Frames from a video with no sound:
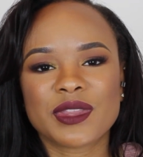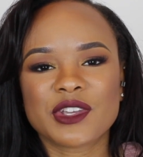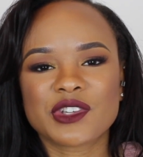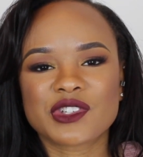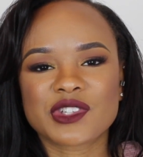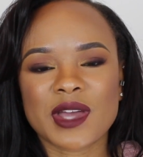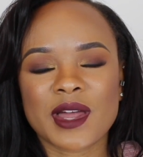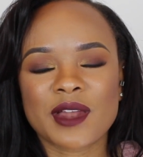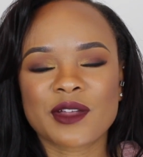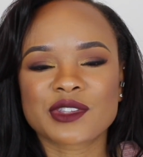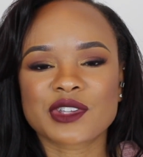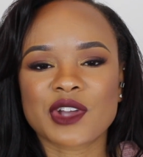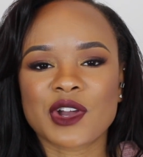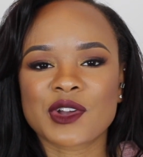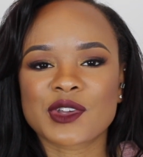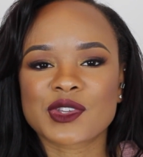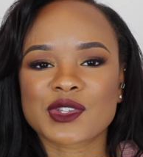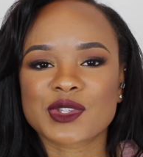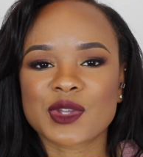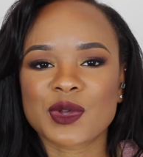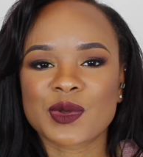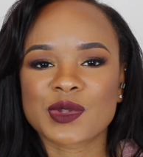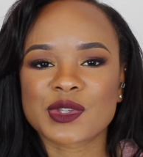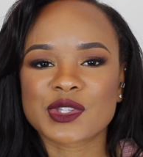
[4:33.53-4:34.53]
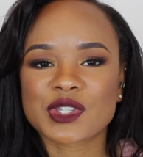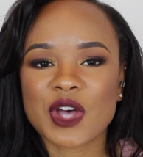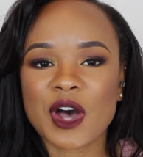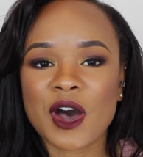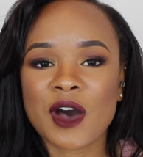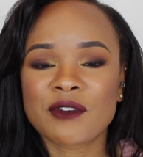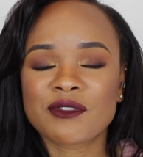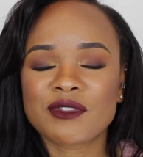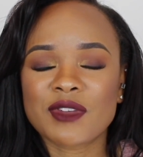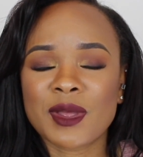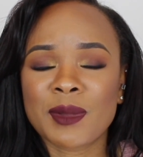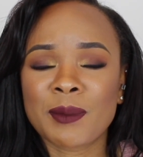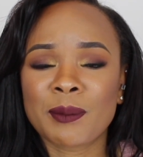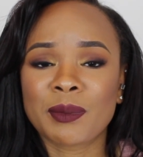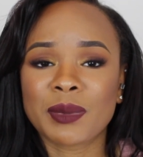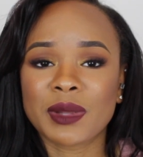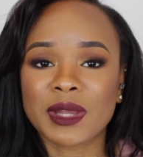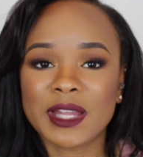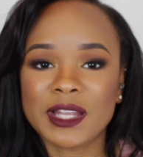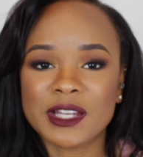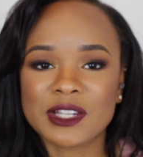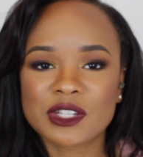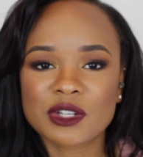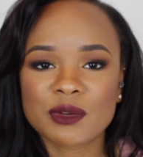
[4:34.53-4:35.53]
the shadows are so soft and
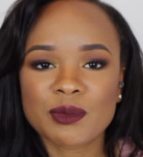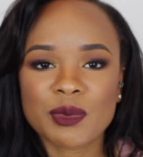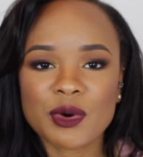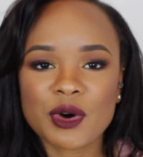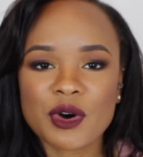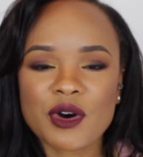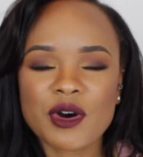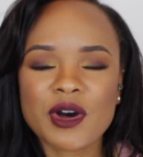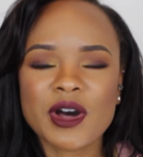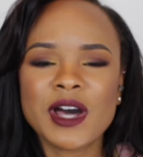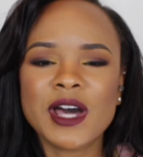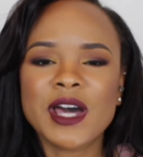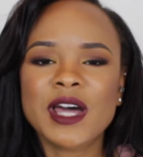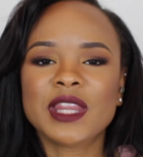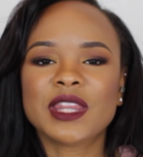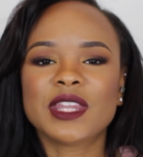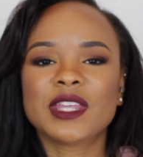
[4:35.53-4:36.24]
blendable,